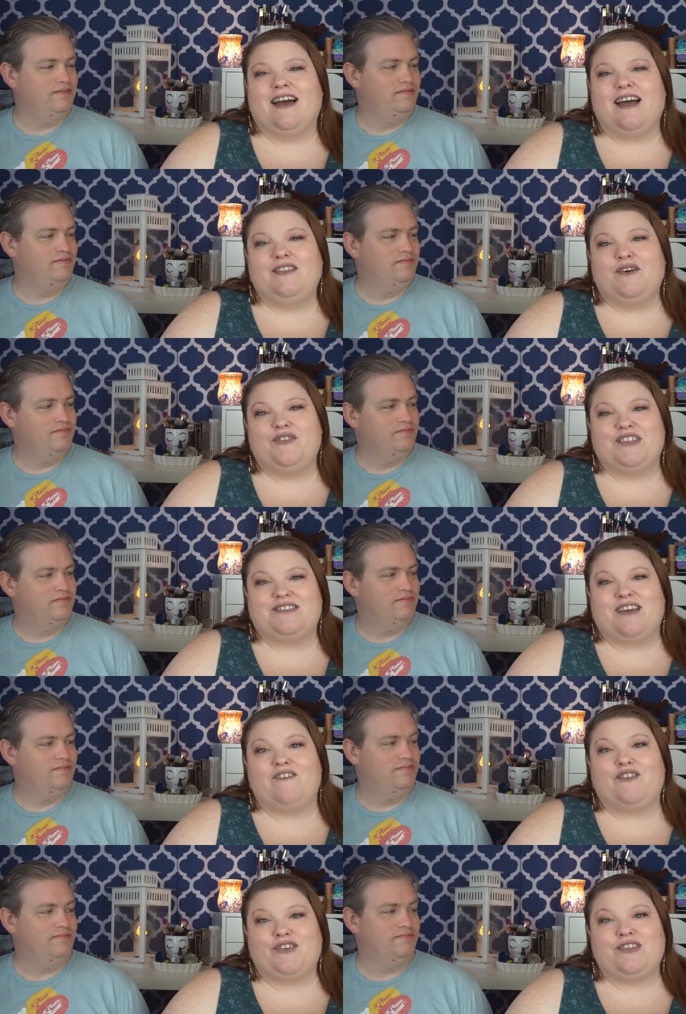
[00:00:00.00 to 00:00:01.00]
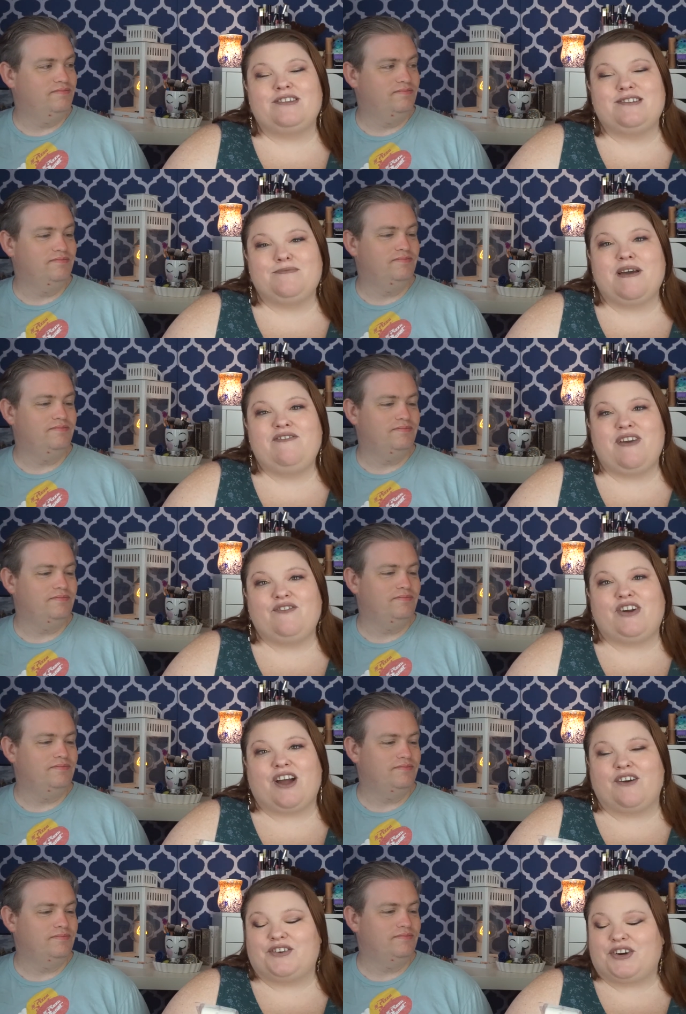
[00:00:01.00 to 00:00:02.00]
Speaker 1: I love this cover. This is my favorite
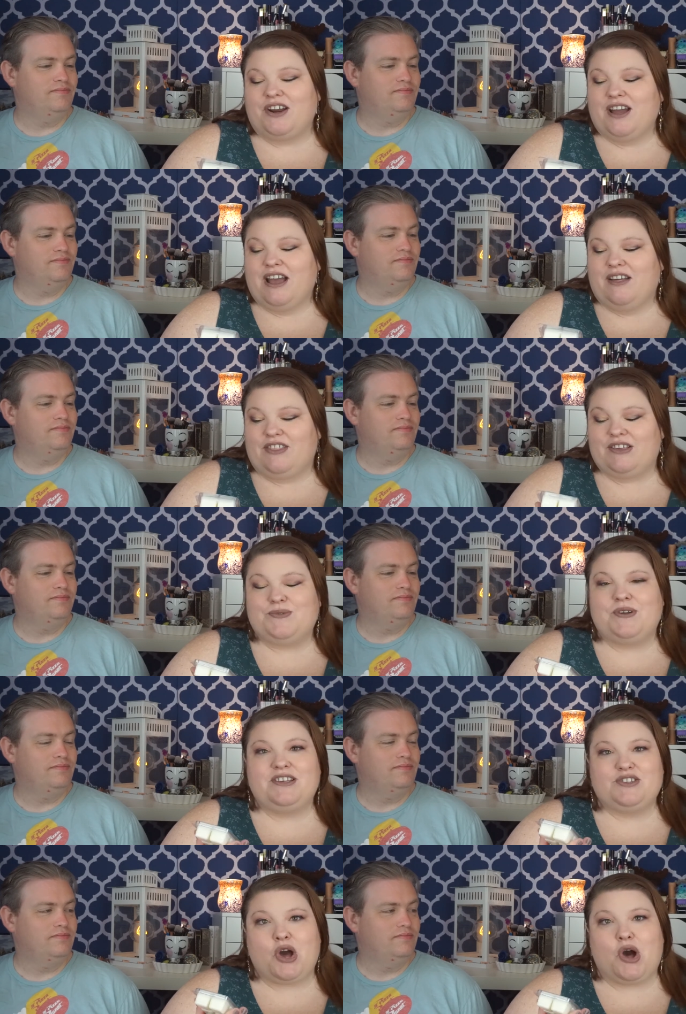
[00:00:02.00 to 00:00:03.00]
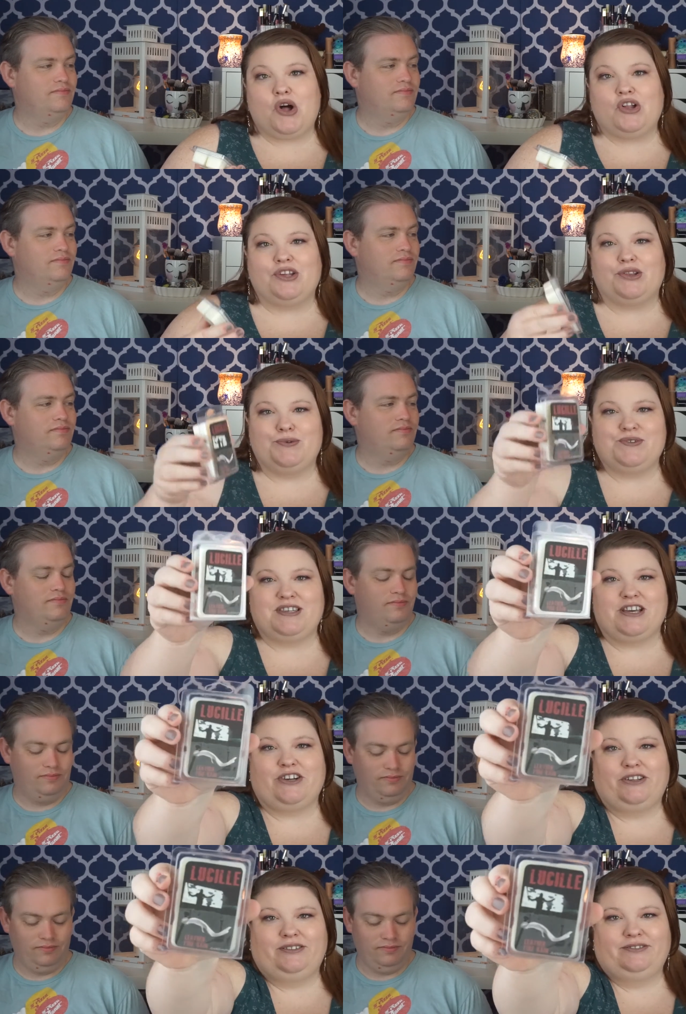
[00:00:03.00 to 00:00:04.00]
cover. This one is called
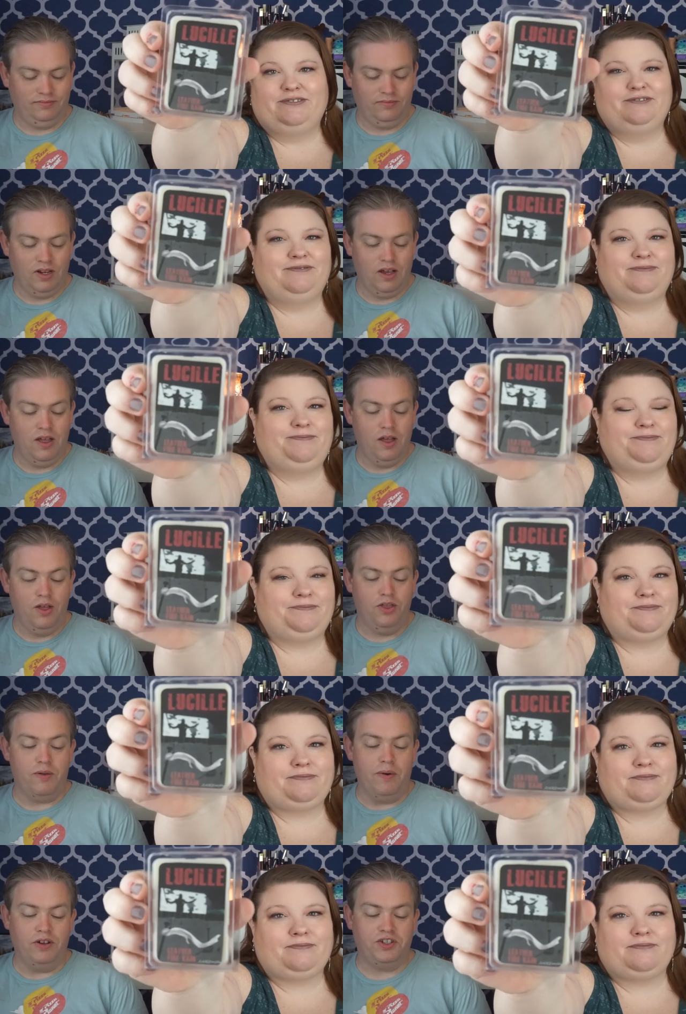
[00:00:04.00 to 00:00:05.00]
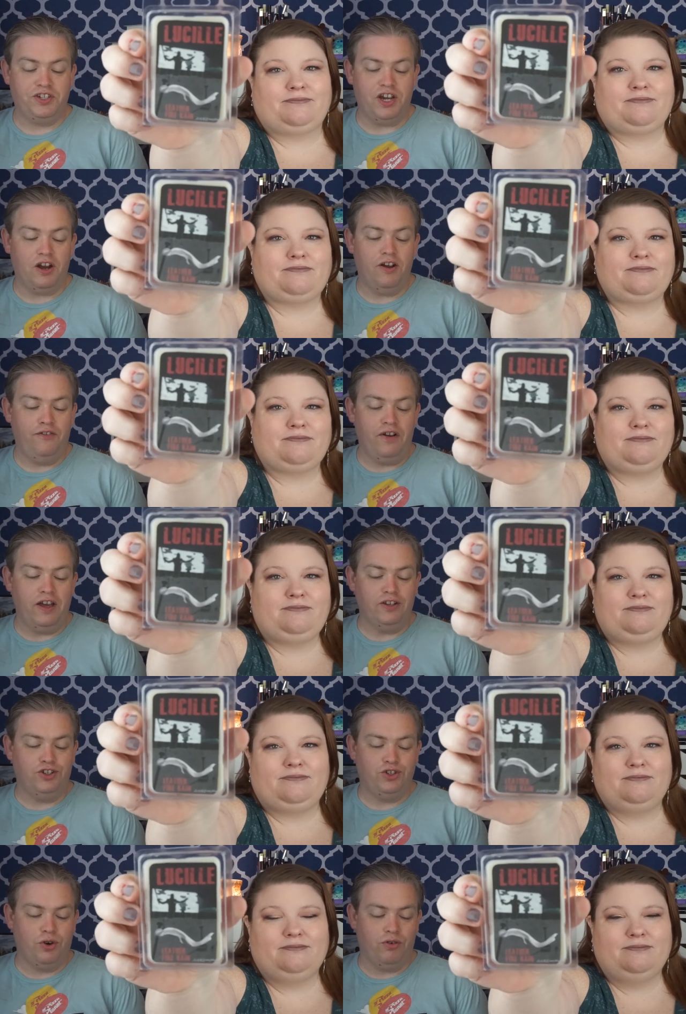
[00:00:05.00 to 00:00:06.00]
Lucille.
Speaker 2: The most terrifying
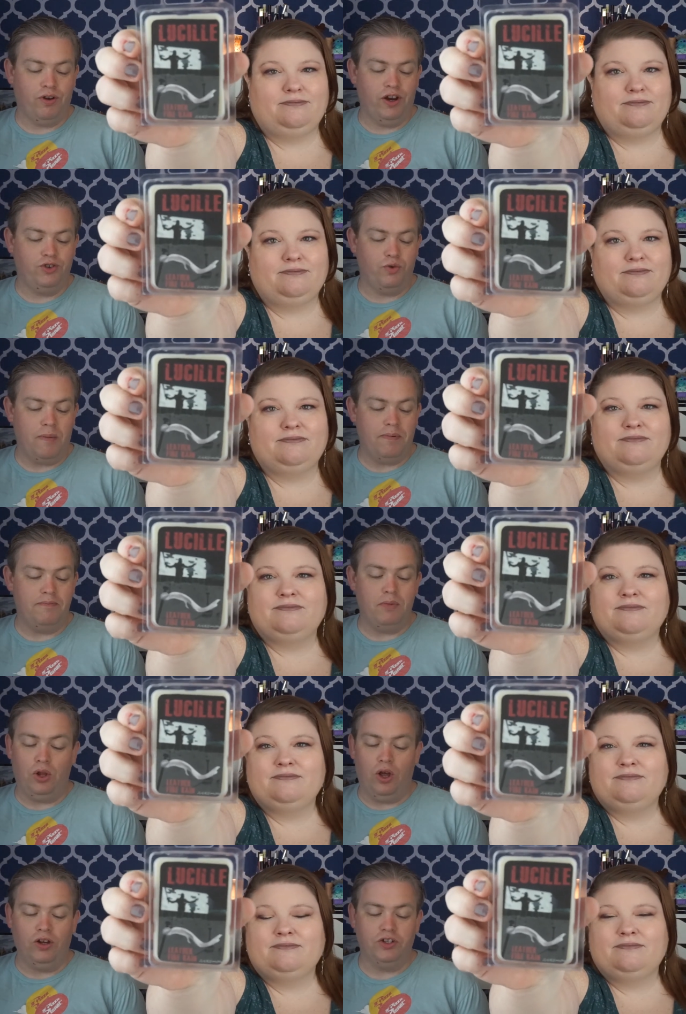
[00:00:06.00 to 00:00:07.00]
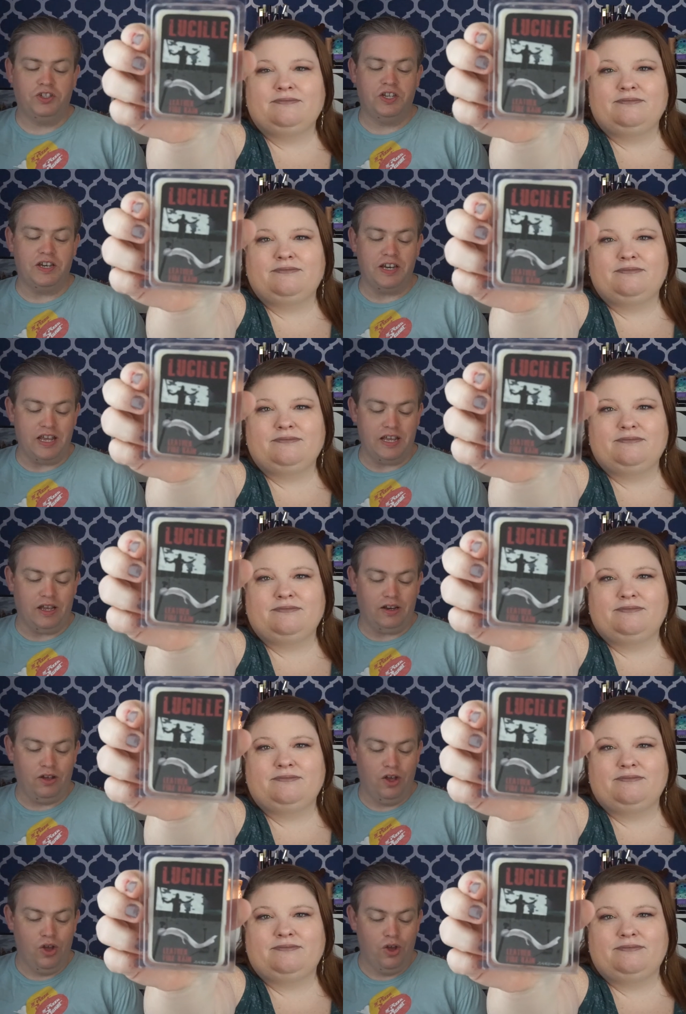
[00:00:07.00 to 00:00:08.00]
short-range weapon belongs to Negan,
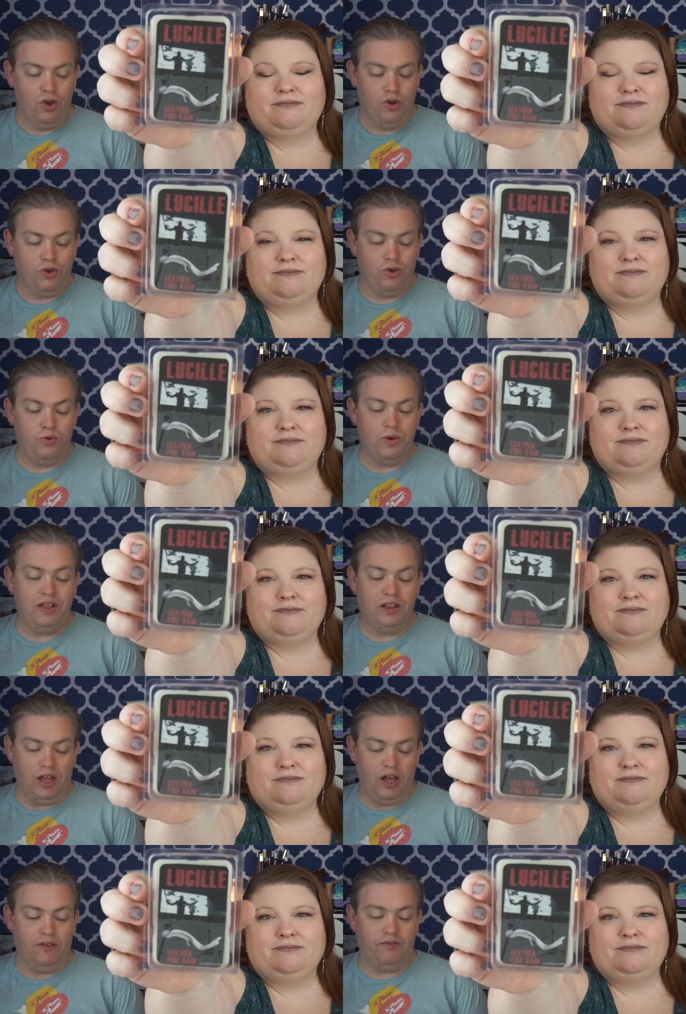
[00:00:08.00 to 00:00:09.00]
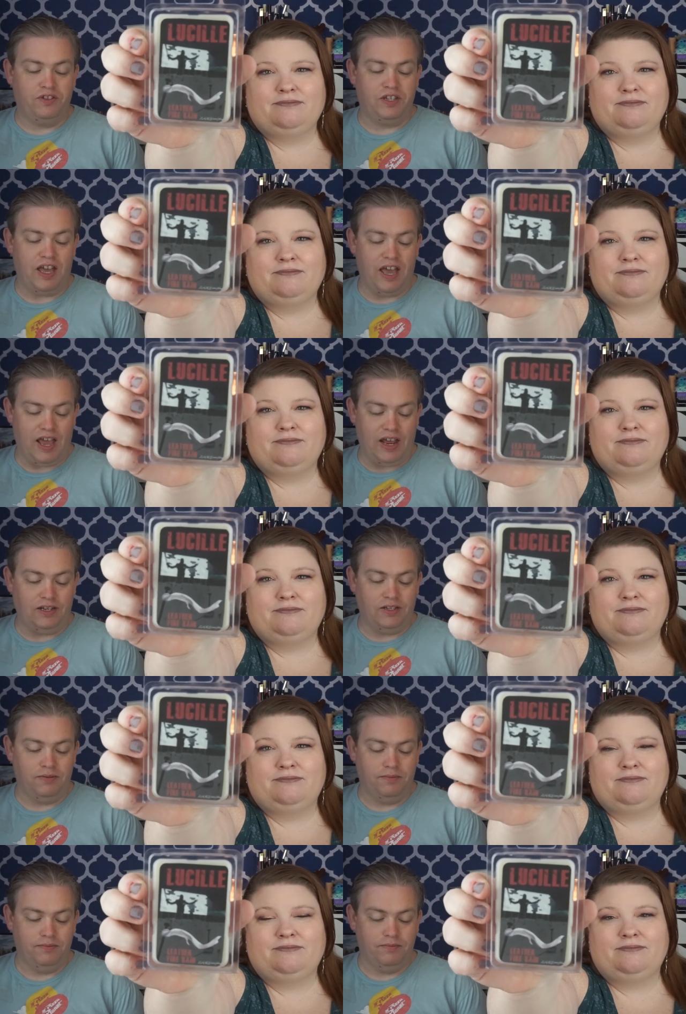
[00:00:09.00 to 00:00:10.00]
who we love to hate,
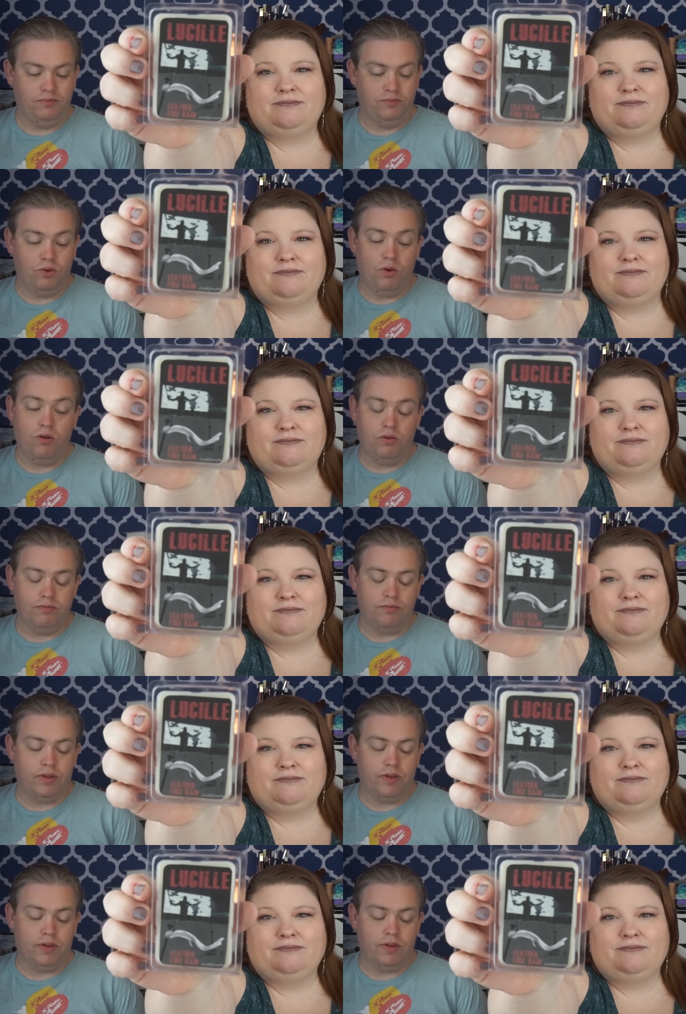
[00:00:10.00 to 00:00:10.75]
or